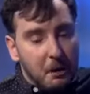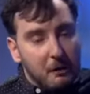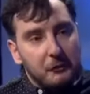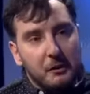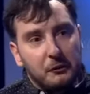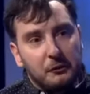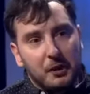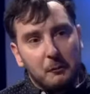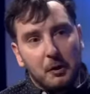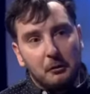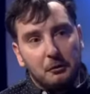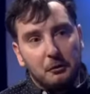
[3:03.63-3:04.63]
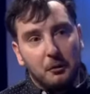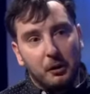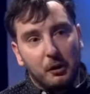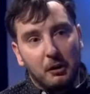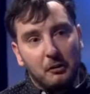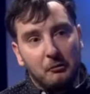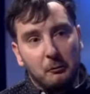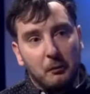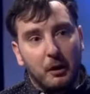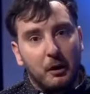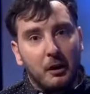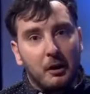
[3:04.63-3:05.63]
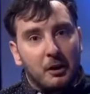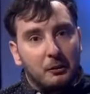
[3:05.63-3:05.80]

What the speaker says: I've known Tim most of my life, but